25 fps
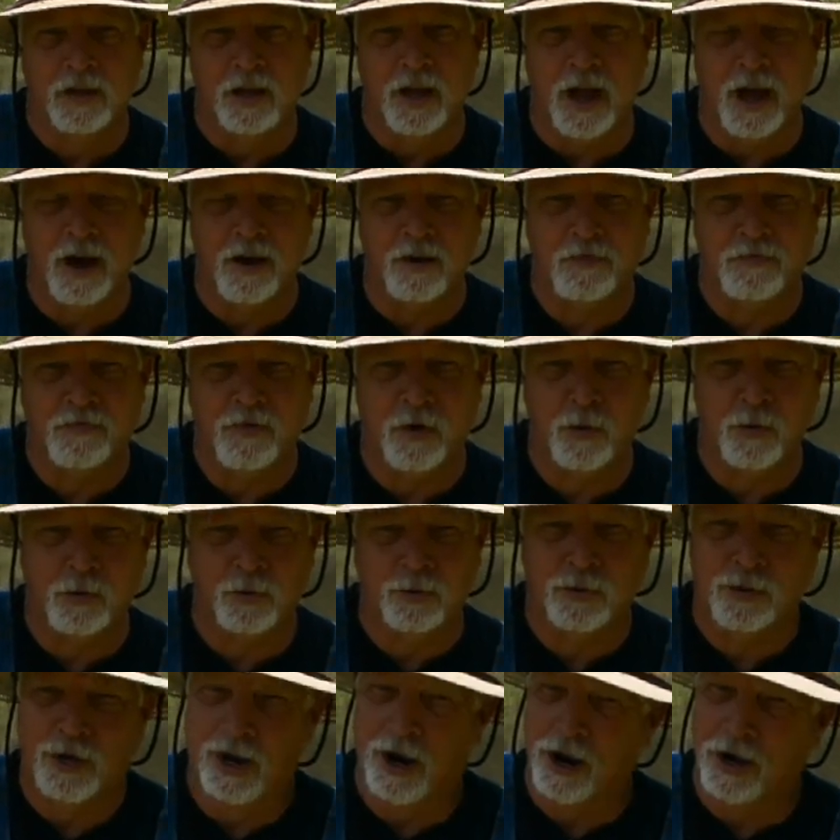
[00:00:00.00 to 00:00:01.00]
Howdy,
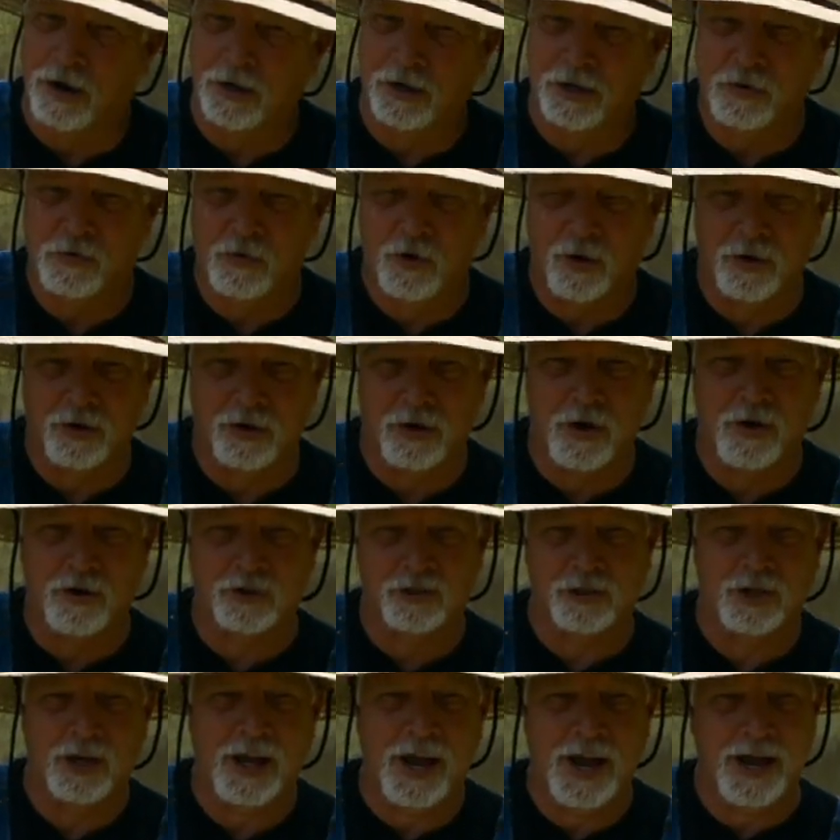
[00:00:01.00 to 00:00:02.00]
folks. Larry Leroy
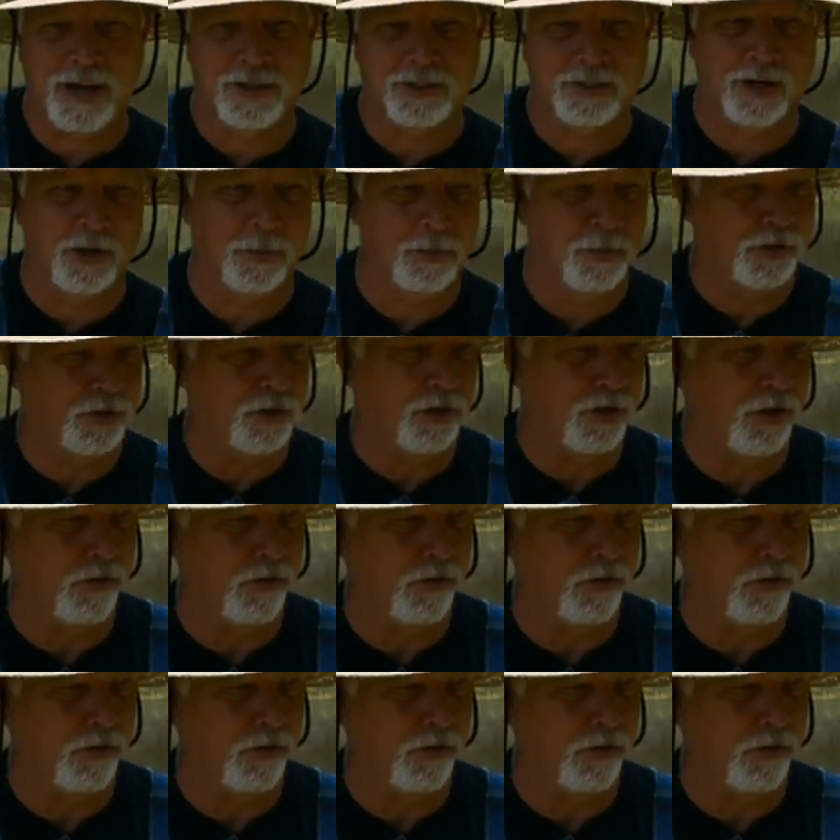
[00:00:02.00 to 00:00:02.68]
Lawrence Elias coming to